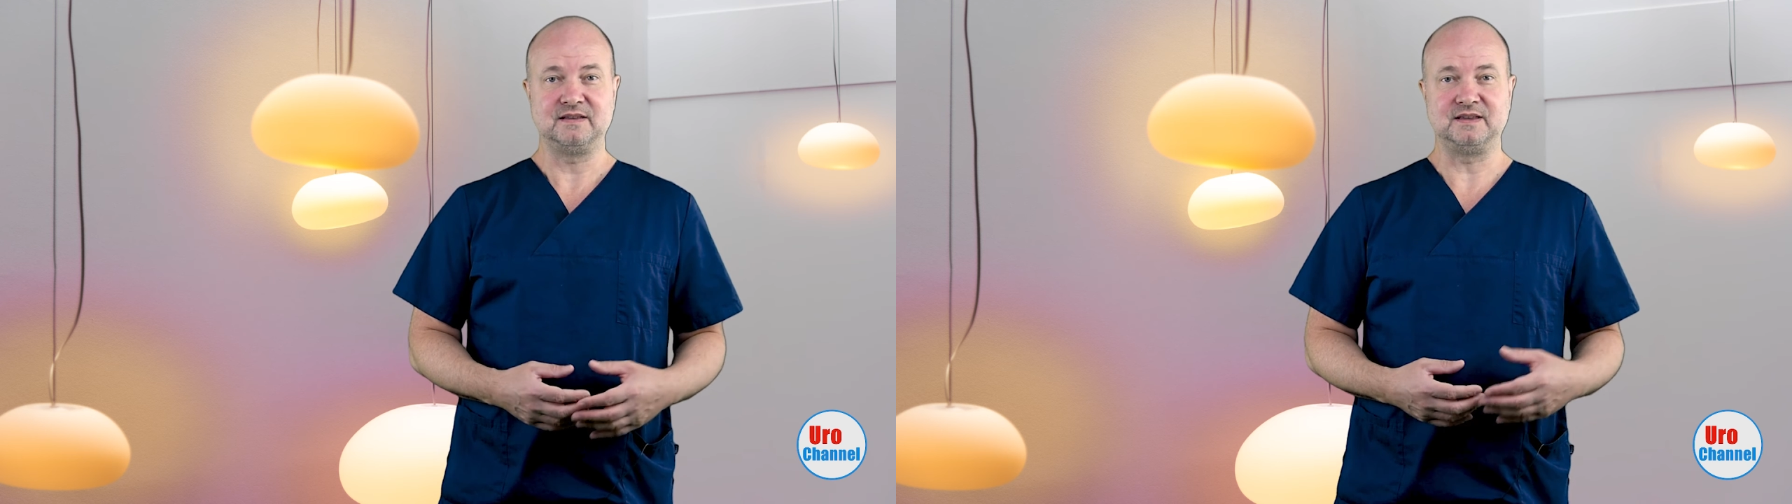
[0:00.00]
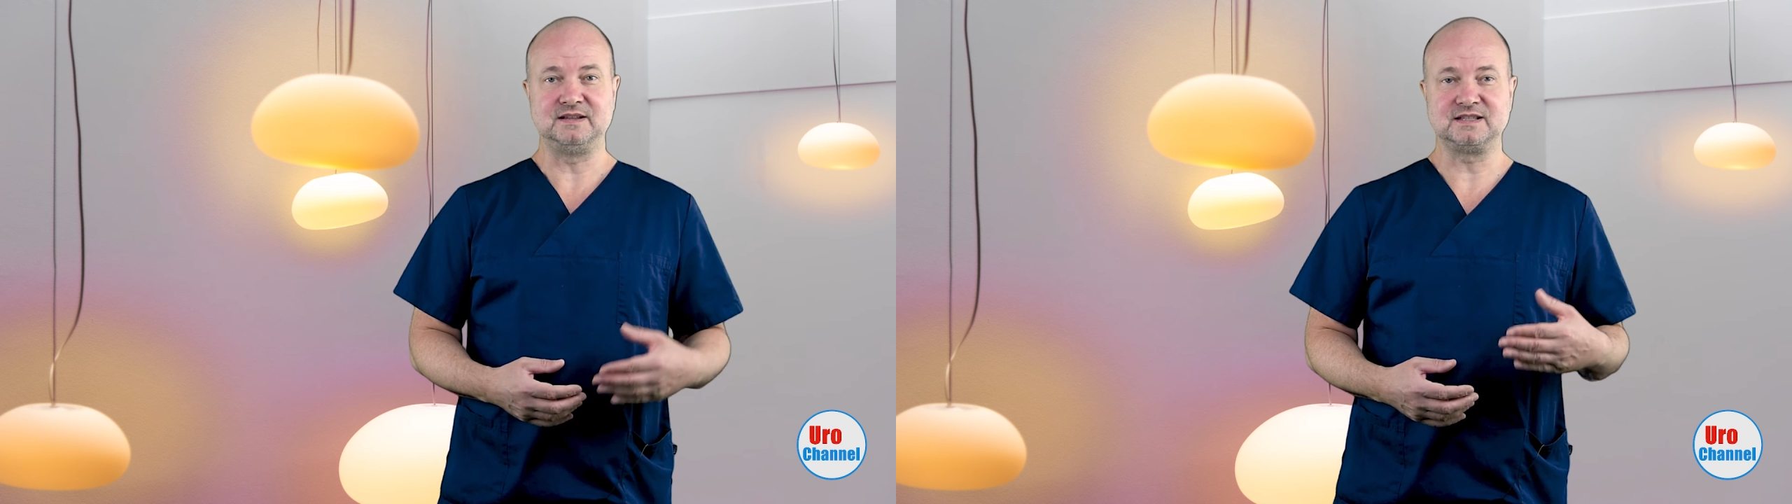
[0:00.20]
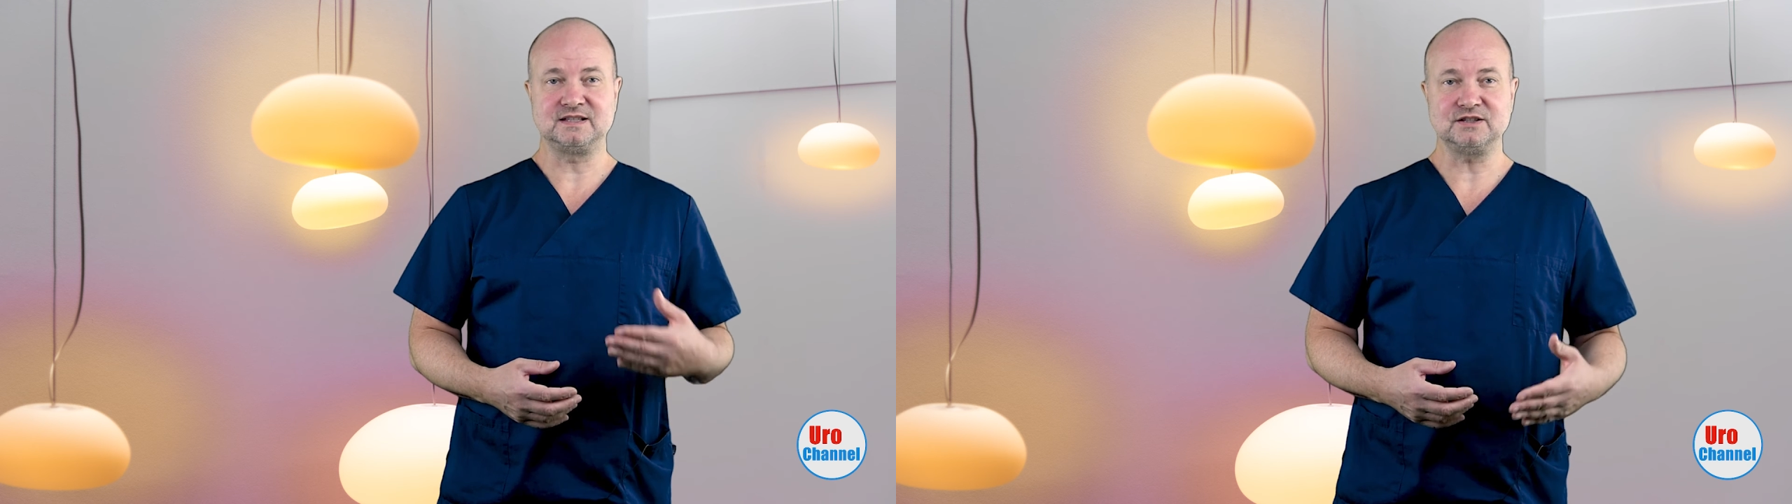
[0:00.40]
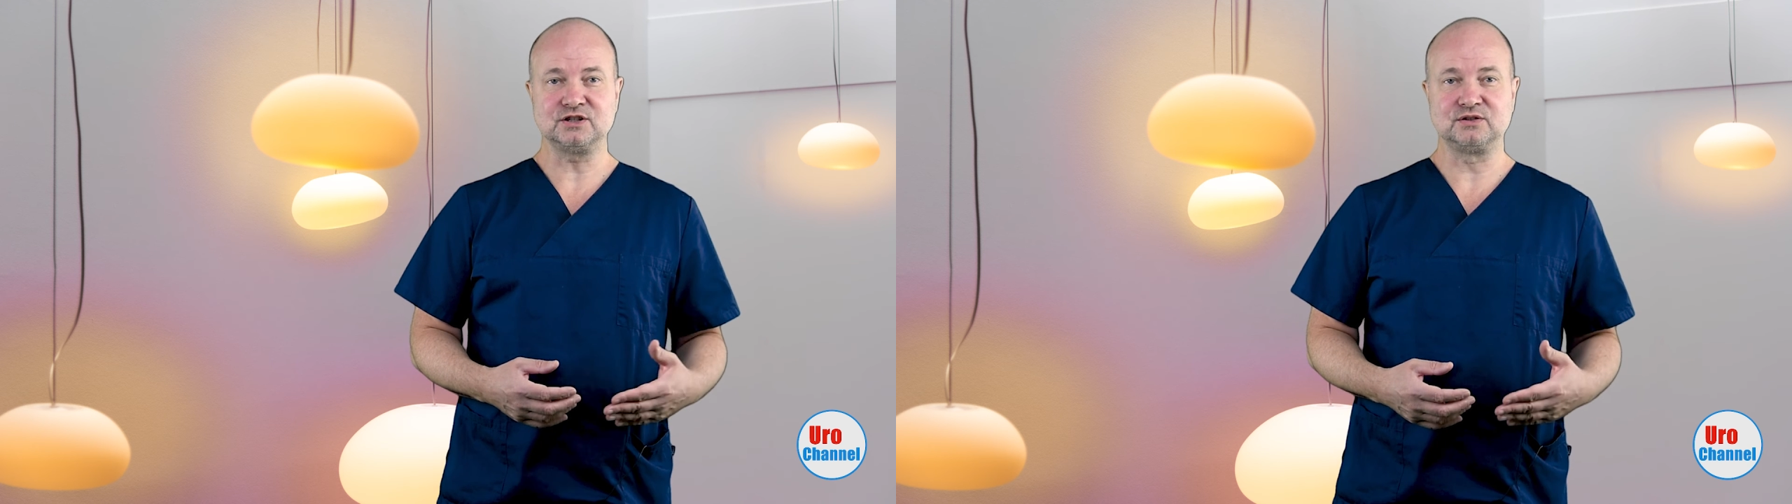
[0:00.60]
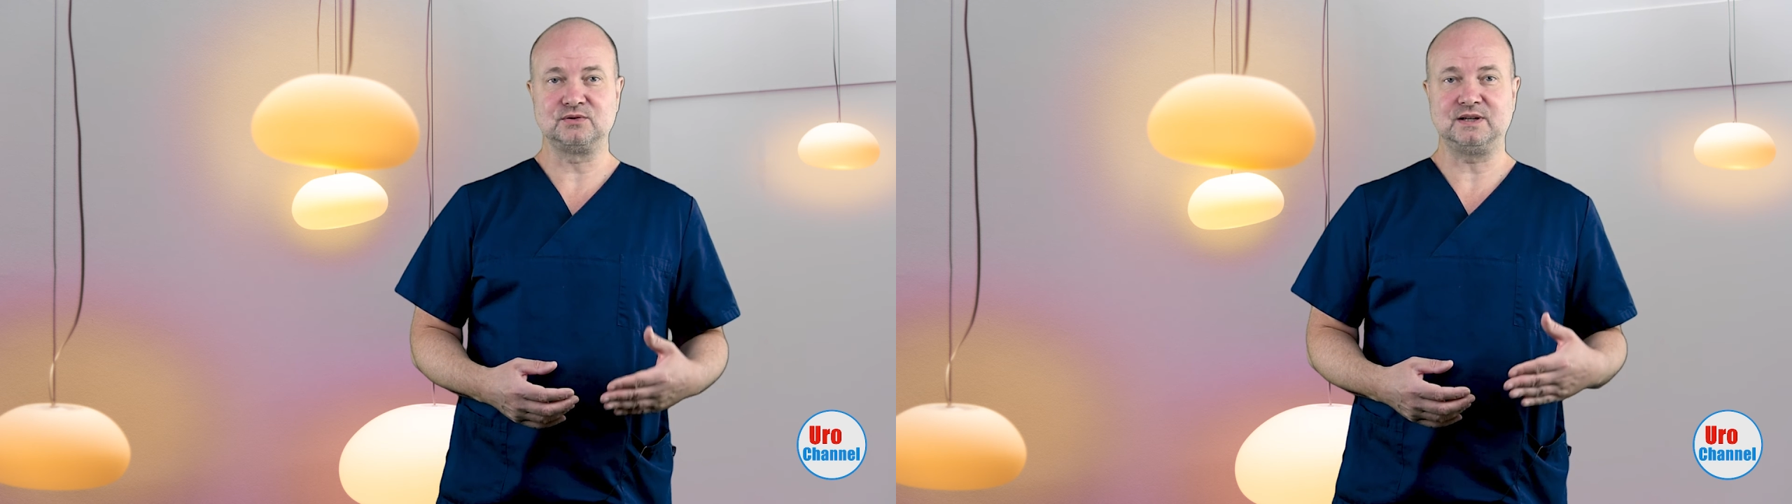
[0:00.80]
The
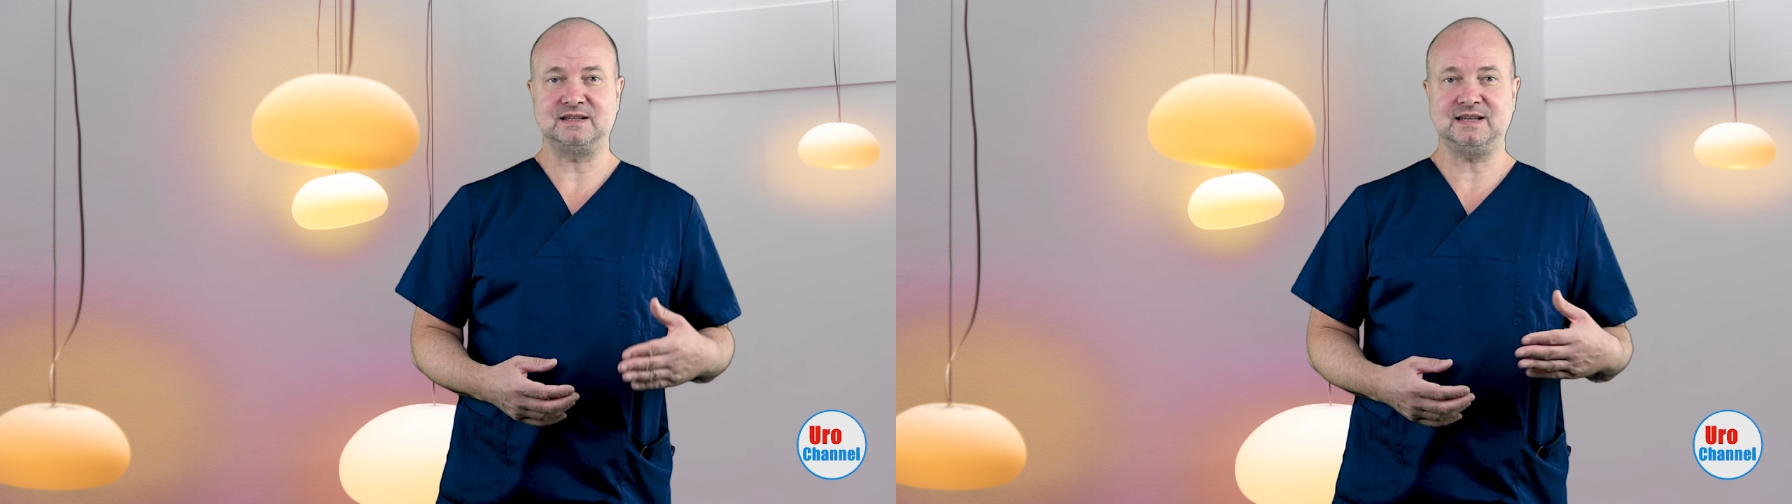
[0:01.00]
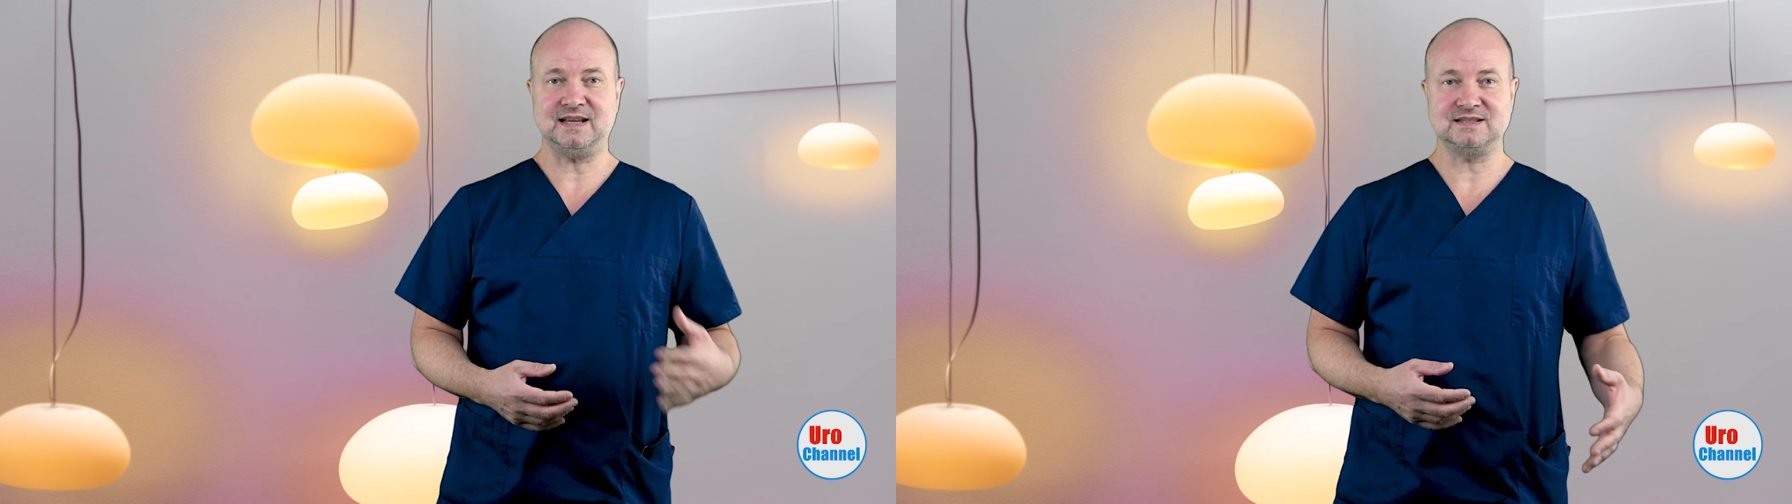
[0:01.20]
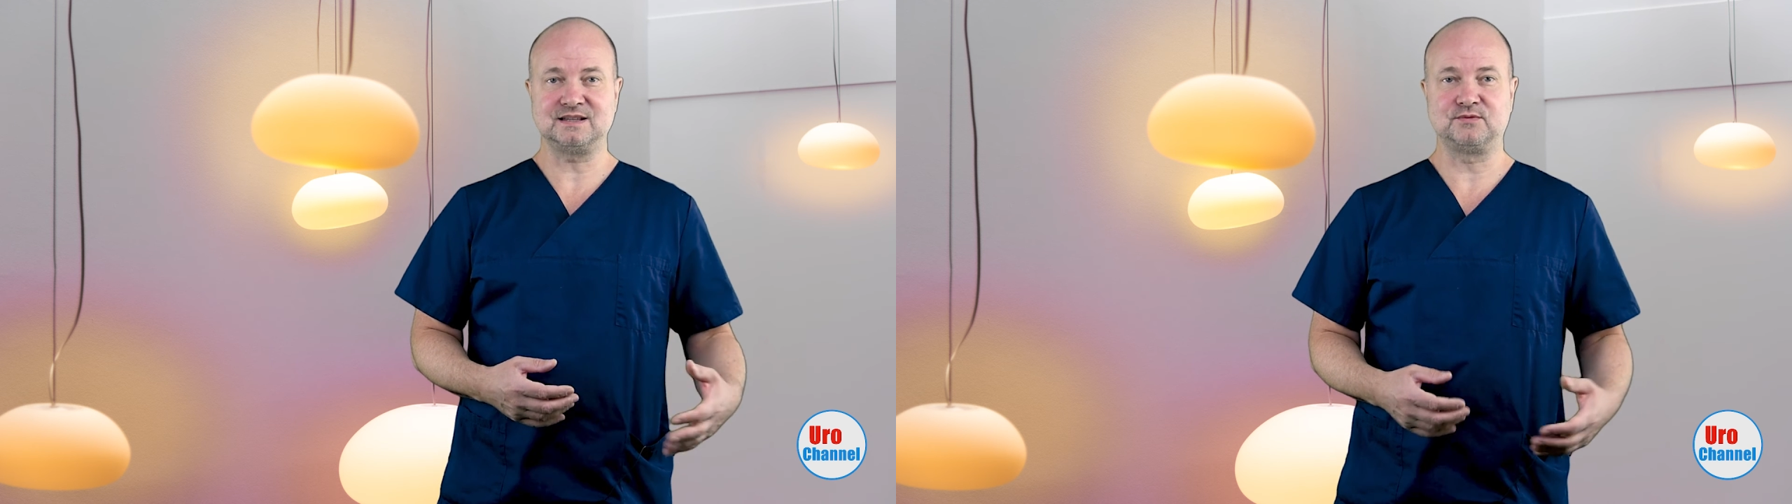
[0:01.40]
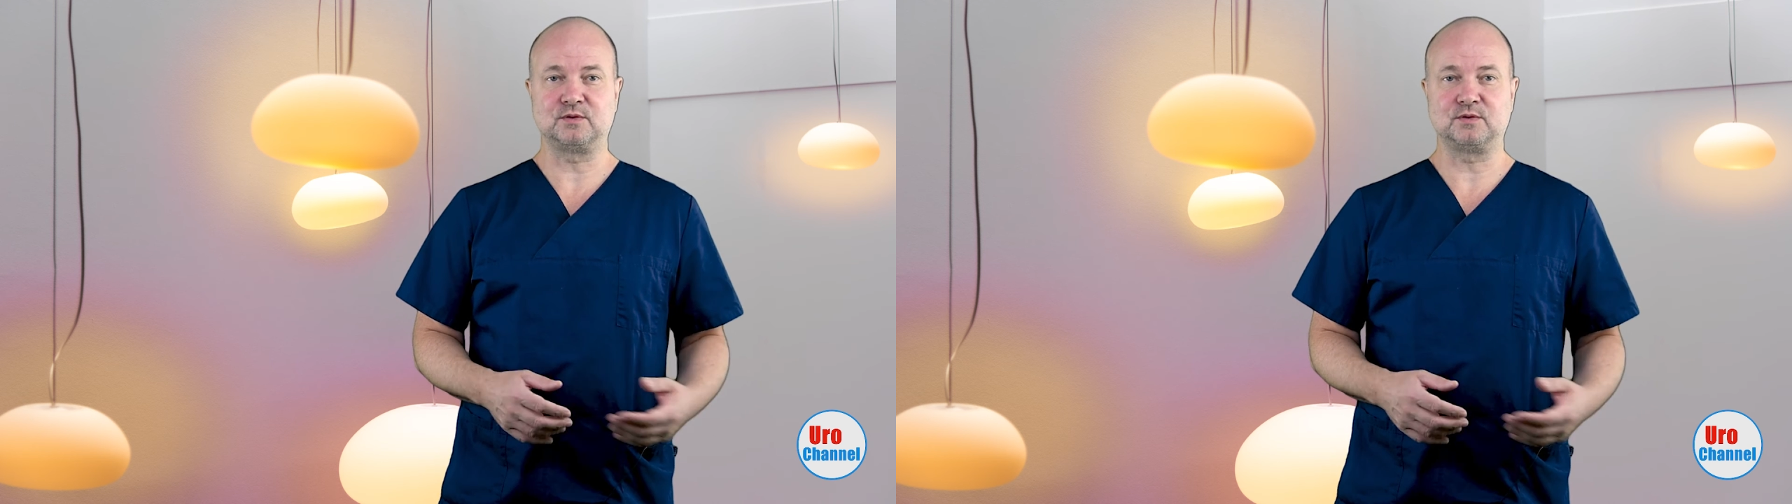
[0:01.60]
decision to get tested